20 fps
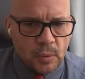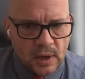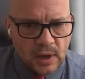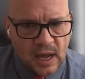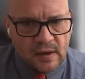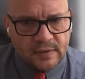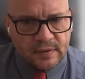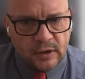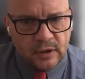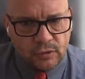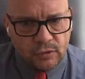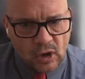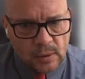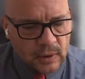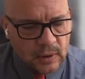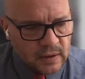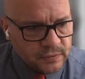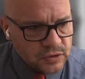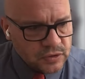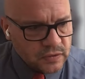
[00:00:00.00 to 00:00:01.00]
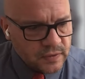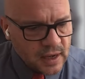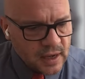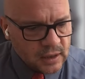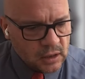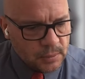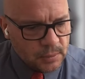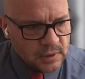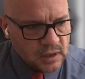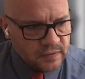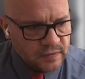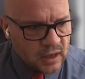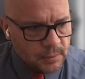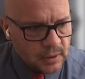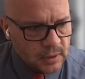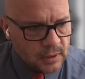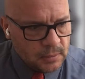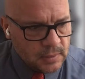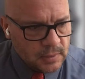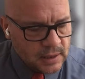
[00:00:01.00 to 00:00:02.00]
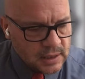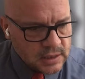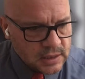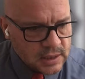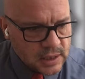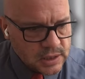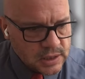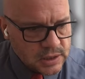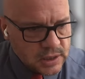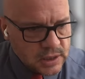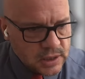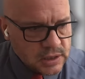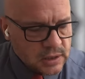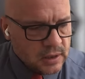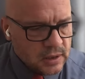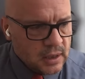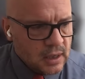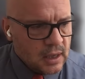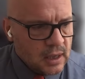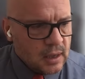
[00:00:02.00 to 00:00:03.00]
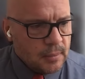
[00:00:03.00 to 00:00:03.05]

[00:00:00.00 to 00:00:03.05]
We have incredible levels of economic development in many senses,